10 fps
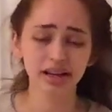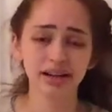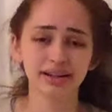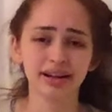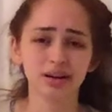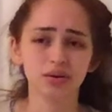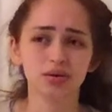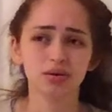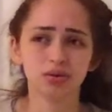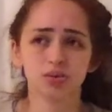Now,
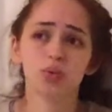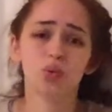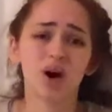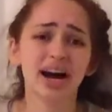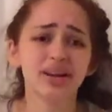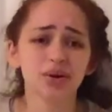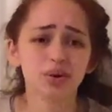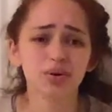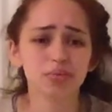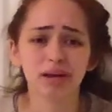why
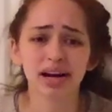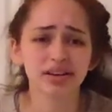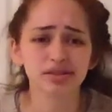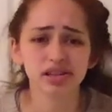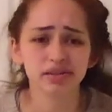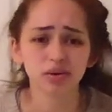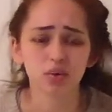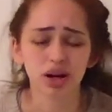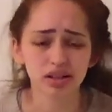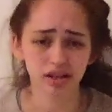do minors even
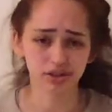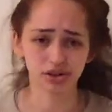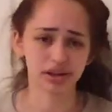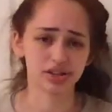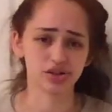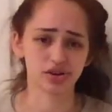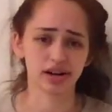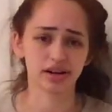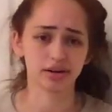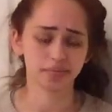want to underage drink?
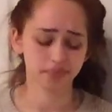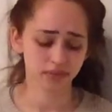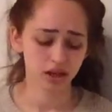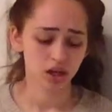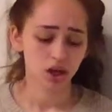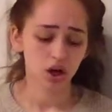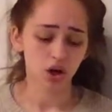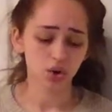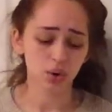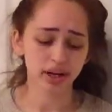
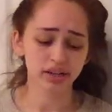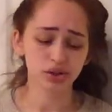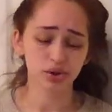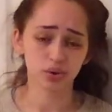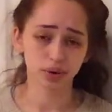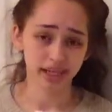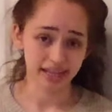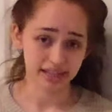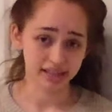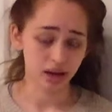According to
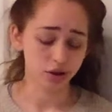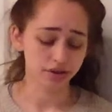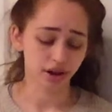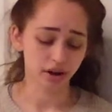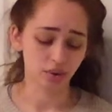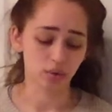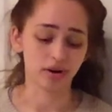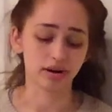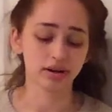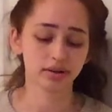
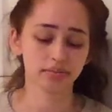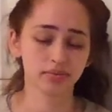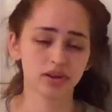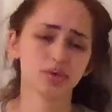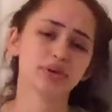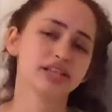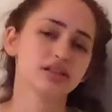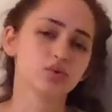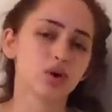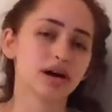kidshealth.org, the
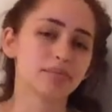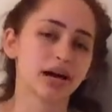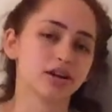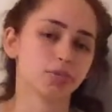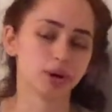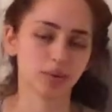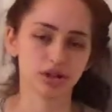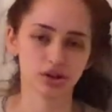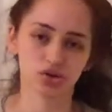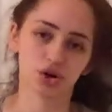reasons why a minor may want
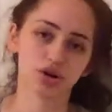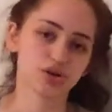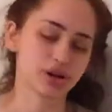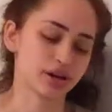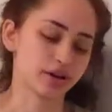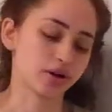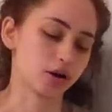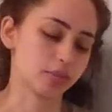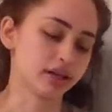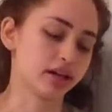to start drinking are
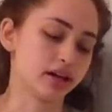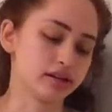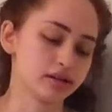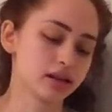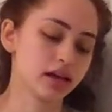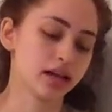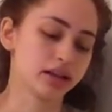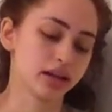because they